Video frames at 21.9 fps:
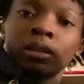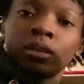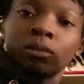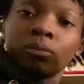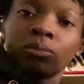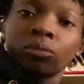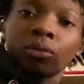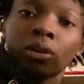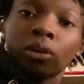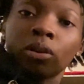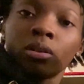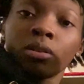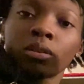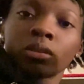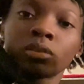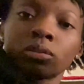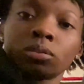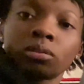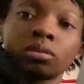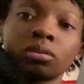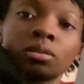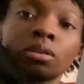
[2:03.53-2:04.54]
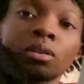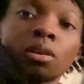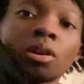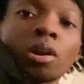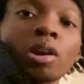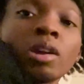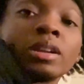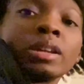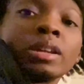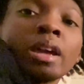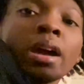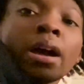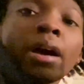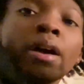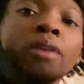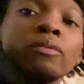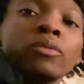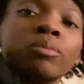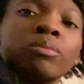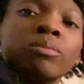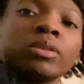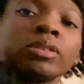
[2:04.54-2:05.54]
Box. I already
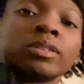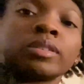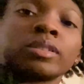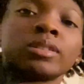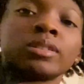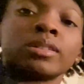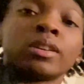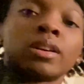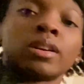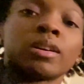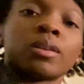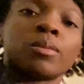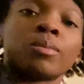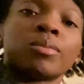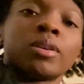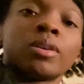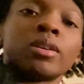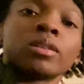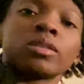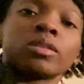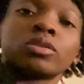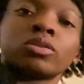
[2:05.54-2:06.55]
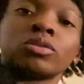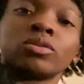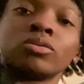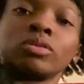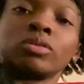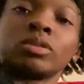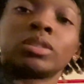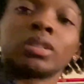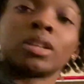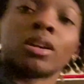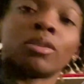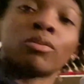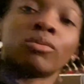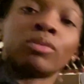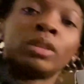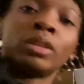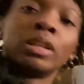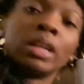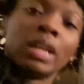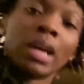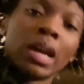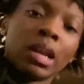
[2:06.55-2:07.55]
have a Balenciaga box, so it's not
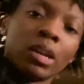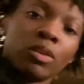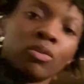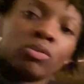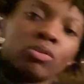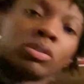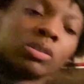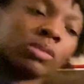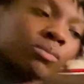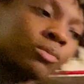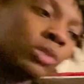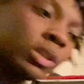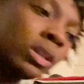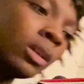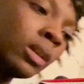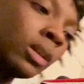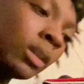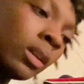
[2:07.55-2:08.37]
really that new to me.